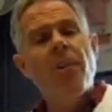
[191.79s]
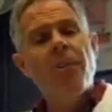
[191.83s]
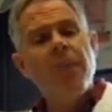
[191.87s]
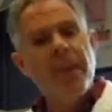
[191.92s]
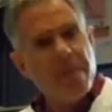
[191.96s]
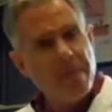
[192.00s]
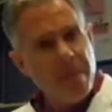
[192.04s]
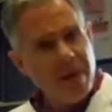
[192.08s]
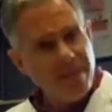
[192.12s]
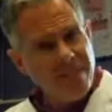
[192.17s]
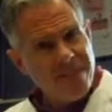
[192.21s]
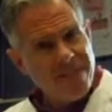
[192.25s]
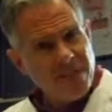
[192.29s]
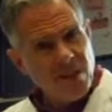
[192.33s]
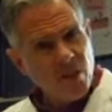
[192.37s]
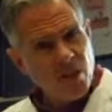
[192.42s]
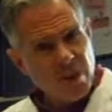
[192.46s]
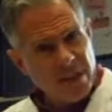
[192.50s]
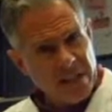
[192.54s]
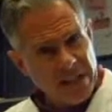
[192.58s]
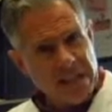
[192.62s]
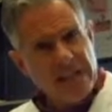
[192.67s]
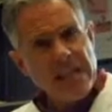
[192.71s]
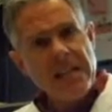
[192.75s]
they may feel
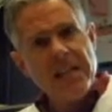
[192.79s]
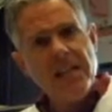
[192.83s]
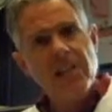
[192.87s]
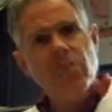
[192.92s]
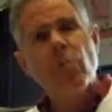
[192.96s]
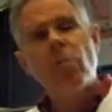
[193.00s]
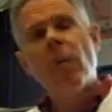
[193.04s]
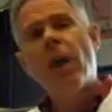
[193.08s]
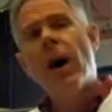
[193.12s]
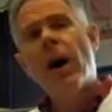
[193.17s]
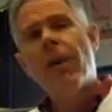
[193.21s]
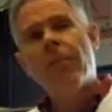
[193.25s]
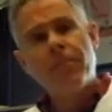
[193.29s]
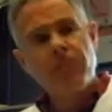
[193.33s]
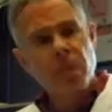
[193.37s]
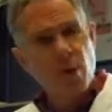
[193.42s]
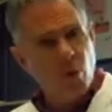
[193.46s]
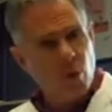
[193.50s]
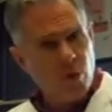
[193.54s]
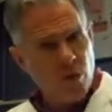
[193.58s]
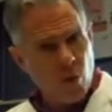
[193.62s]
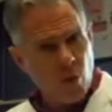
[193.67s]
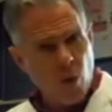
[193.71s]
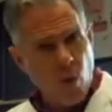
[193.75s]
the need to
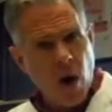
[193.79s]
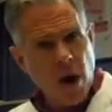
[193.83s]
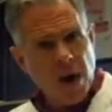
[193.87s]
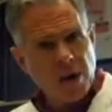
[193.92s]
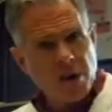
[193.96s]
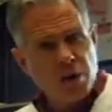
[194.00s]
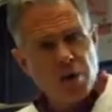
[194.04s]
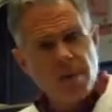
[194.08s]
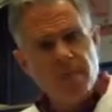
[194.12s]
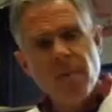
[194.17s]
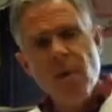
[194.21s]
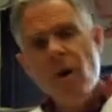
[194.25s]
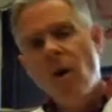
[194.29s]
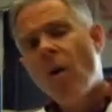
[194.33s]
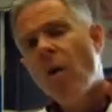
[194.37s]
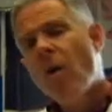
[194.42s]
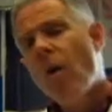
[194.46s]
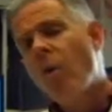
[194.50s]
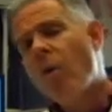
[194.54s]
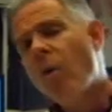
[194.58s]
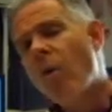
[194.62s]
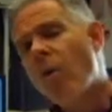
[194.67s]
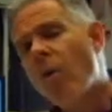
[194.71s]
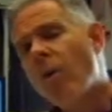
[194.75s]
go to the washroom,
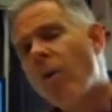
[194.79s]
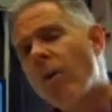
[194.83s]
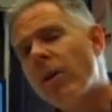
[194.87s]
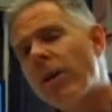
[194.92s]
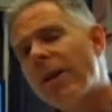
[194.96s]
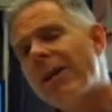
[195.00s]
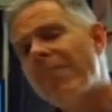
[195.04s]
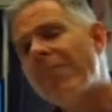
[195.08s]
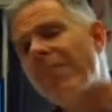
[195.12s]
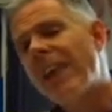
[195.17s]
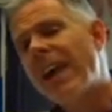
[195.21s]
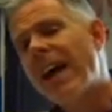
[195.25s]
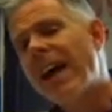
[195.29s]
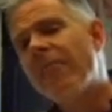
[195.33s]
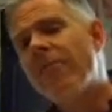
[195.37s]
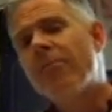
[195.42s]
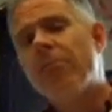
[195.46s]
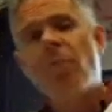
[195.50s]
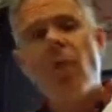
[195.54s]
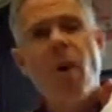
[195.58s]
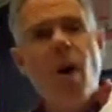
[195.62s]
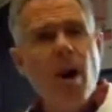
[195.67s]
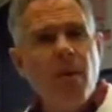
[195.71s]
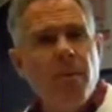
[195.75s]
or if they have
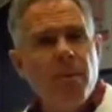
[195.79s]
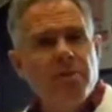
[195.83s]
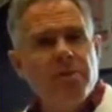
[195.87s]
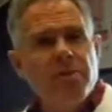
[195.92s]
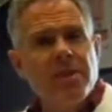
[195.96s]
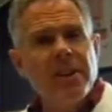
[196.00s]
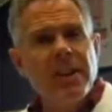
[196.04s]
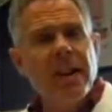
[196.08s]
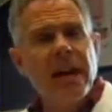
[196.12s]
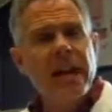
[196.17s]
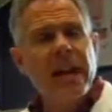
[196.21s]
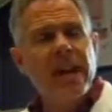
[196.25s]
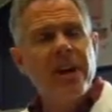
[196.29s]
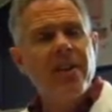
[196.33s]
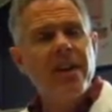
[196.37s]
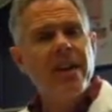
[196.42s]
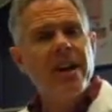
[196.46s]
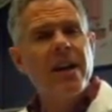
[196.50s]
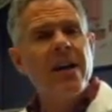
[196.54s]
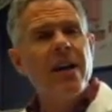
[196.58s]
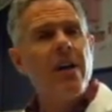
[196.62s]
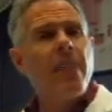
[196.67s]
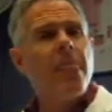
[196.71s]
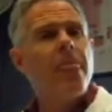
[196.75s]
problems in that
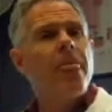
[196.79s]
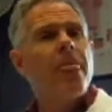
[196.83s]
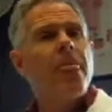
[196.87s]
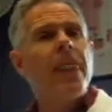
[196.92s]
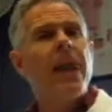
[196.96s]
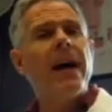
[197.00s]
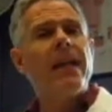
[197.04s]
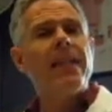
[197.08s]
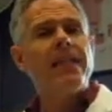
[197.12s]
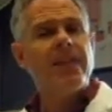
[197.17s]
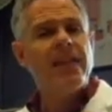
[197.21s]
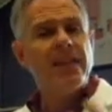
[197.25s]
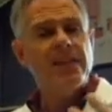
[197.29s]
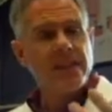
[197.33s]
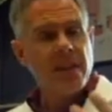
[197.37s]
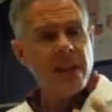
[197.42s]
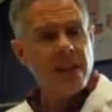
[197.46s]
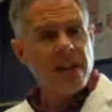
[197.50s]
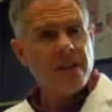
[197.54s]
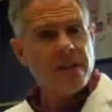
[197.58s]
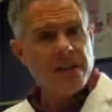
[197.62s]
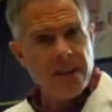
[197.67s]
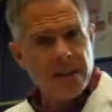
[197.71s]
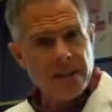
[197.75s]
area, that this
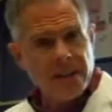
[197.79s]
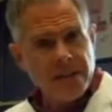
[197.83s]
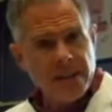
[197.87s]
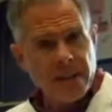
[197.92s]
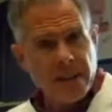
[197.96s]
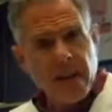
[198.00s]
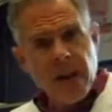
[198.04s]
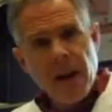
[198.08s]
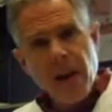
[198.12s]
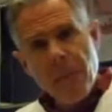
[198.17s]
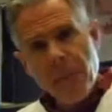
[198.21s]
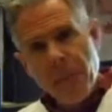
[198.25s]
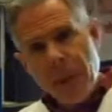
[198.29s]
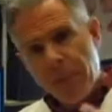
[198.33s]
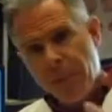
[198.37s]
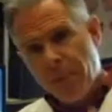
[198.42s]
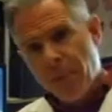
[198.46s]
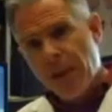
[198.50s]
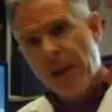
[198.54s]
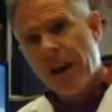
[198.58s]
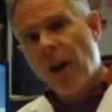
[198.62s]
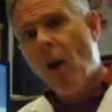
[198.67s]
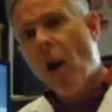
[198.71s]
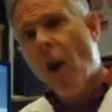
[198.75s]
kind of testing may
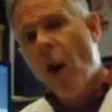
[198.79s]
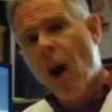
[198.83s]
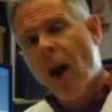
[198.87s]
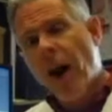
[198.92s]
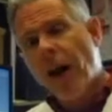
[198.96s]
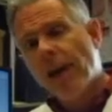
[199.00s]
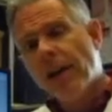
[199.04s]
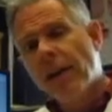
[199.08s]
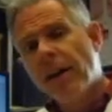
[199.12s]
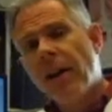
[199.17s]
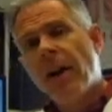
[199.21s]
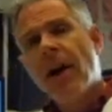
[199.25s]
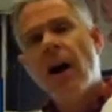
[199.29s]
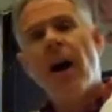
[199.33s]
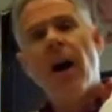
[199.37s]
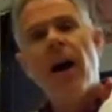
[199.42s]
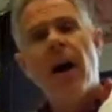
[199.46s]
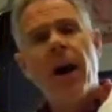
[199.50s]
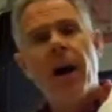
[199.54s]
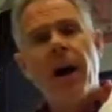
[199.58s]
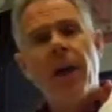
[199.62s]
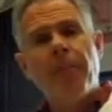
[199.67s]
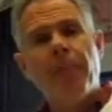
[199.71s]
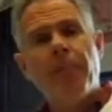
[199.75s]
bring on
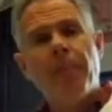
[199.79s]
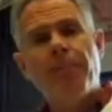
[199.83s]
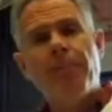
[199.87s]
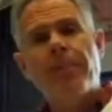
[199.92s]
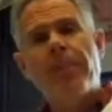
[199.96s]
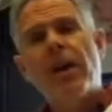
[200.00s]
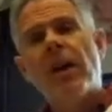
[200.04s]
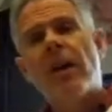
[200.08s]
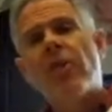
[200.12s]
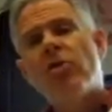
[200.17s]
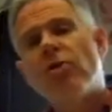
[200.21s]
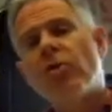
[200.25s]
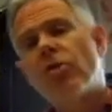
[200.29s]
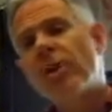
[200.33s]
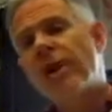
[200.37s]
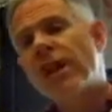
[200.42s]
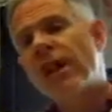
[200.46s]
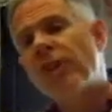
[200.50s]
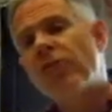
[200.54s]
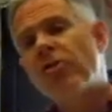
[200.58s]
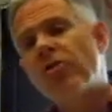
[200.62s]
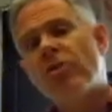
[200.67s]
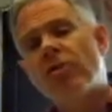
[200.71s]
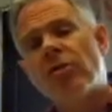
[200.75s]

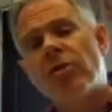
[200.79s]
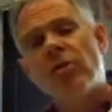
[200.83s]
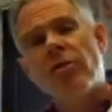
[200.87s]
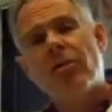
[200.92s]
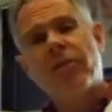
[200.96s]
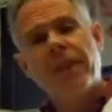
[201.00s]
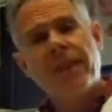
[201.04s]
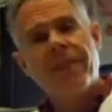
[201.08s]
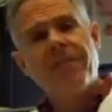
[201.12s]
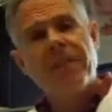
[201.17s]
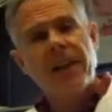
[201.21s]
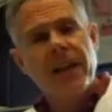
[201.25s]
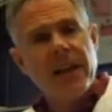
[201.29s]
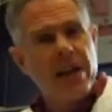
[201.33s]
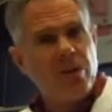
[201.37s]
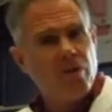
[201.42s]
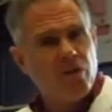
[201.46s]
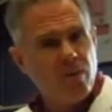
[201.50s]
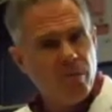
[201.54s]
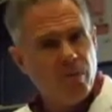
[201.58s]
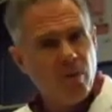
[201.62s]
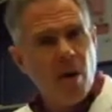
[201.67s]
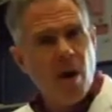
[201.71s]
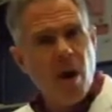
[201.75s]
urination or
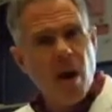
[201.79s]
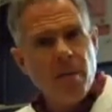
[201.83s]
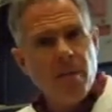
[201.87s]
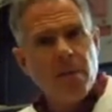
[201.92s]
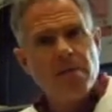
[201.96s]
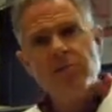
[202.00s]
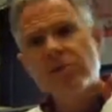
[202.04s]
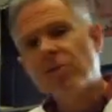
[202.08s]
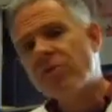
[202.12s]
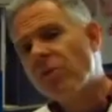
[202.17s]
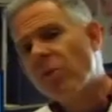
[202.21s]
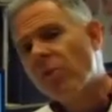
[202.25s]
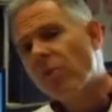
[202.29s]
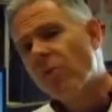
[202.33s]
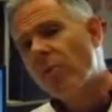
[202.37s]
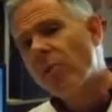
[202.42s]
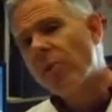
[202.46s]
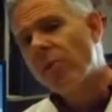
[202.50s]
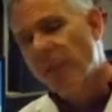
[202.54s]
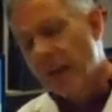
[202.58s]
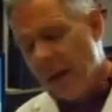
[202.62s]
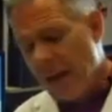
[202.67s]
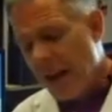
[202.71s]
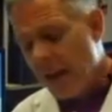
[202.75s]
defecation problems. So we
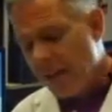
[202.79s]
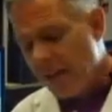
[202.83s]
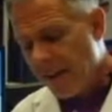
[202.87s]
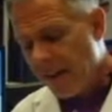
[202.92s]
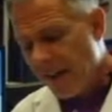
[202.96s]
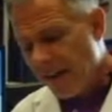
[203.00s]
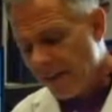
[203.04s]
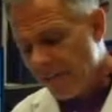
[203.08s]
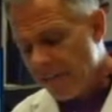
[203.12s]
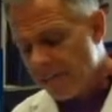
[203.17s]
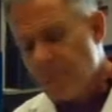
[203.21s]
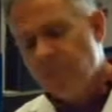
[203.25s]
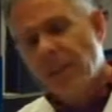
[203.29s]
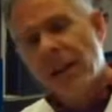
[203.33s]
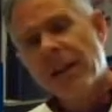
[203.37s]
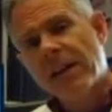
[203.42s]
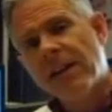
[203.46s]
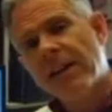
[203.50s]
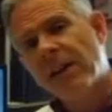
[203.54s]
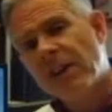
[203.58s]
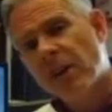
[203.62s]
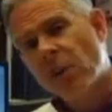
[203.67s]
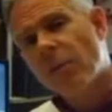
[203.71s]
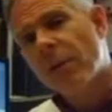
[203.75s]

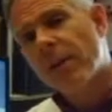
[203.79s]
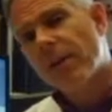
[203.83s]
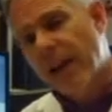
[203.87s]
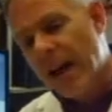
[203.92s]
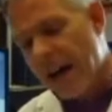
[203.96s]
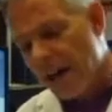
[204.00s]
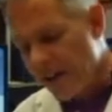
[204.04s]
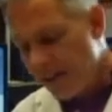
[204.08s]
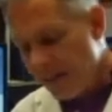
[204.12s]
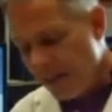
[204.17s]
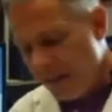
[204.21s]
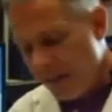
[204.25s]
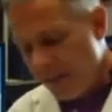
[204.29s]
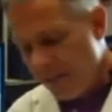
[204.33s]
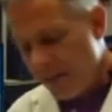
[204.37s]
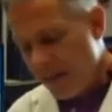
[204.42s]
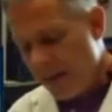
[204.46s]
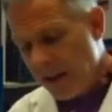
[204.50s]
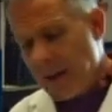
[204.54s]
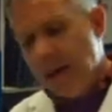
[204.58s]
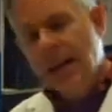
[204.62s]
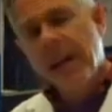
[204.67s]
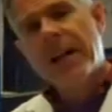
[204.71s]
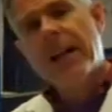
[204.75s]
might deal with that in
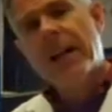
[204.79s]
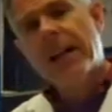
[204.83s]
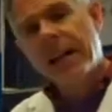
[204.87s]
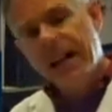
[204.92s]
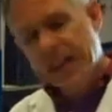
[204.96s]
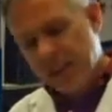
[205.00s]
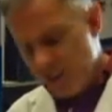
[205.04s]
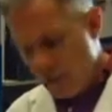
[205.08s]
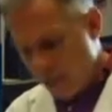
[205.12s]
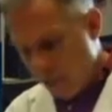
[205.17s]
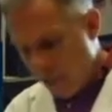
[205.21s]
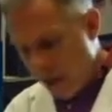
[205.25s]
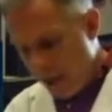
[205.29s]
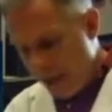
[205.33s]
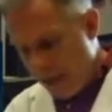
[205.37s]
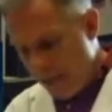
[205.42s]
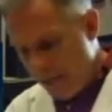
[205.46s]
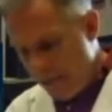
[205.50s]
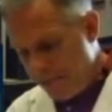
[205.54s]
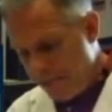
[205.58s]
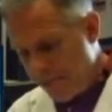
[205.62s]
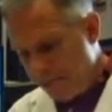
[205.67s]
a nice way.